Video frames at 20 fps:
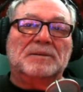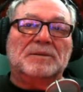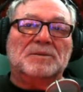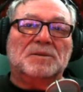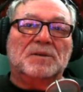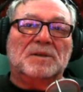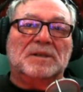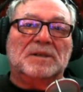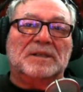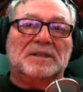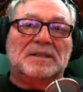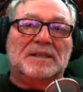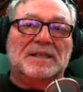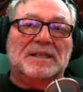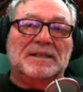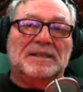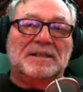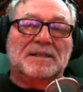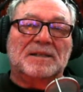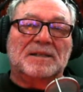
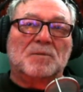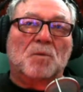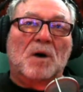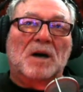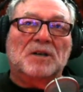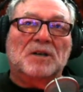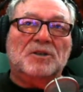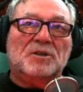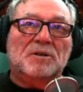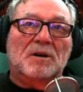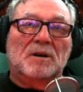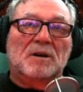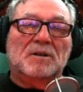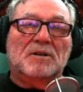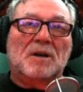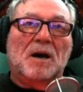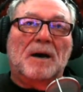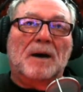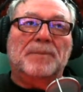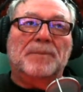is the washer on
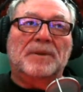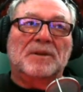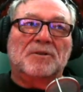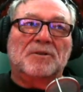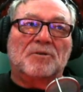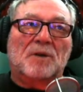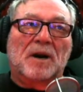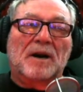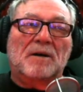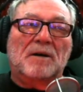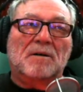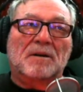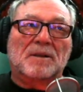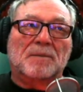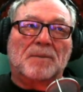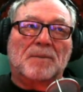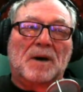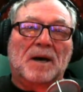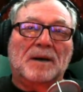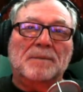top and the dryer on the
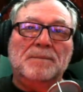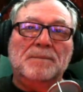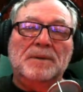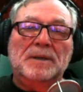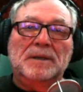bottom?